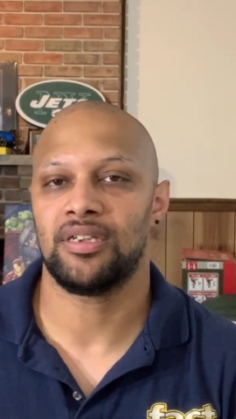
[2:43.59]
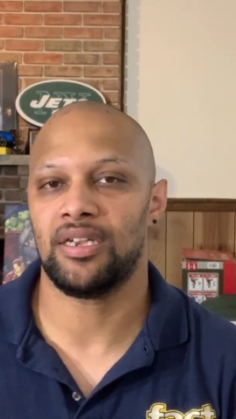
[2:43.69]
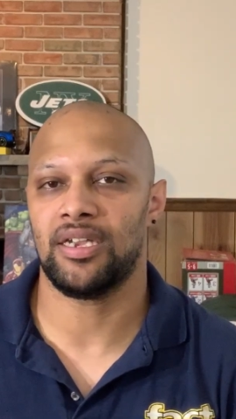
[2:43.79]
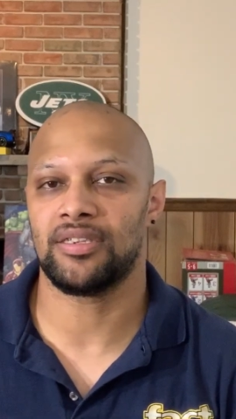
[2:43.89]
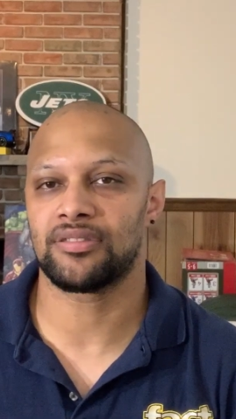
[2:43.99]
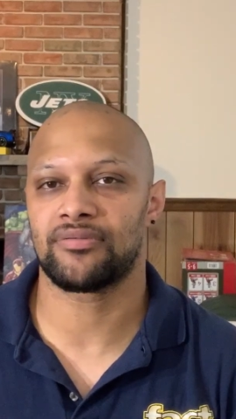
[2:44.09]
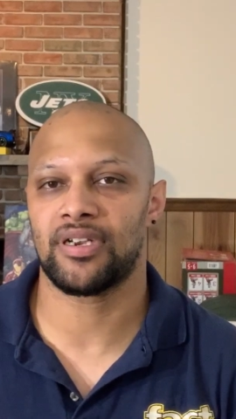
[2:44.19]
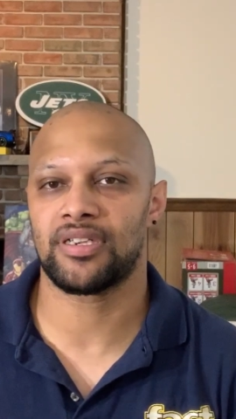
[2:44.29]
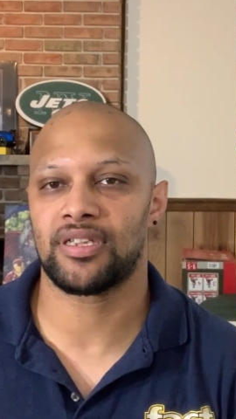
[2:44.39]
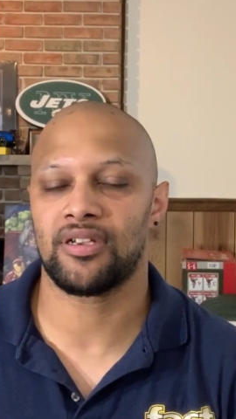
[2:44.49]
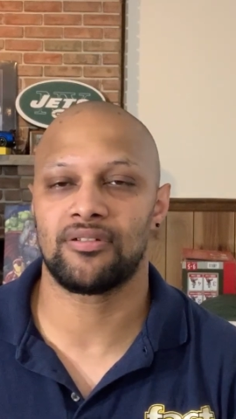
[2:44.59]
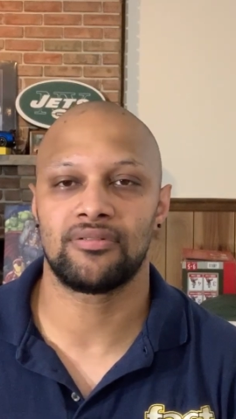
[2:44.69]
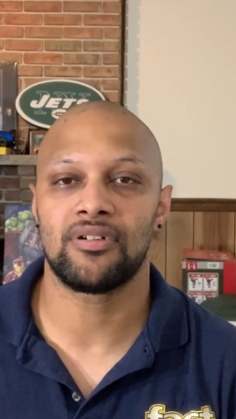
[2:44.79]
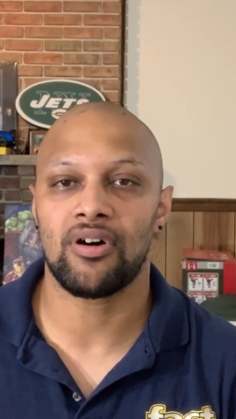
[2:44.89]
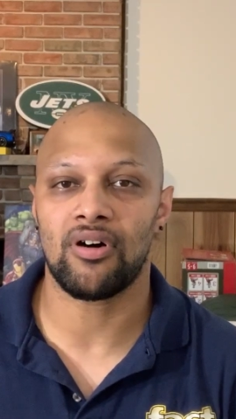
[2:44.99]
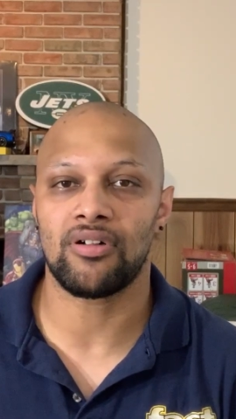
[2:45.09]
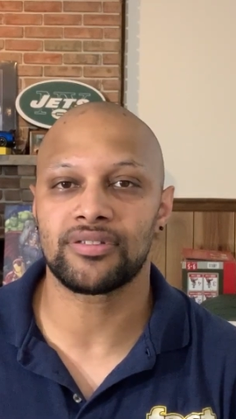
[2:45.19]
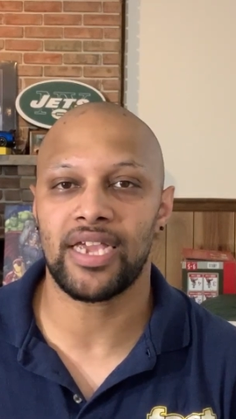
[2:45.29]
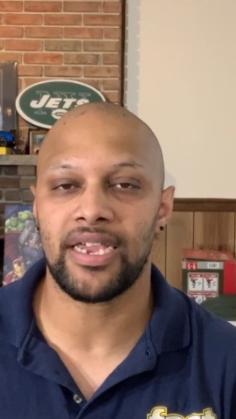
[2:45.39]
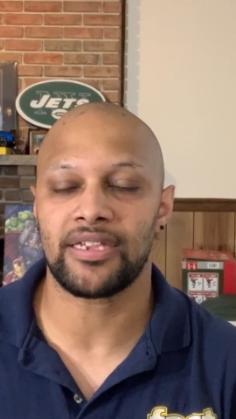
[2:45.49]
and you're ready to go all
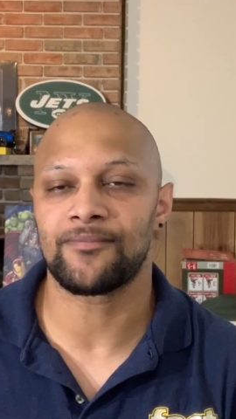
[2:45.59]
day.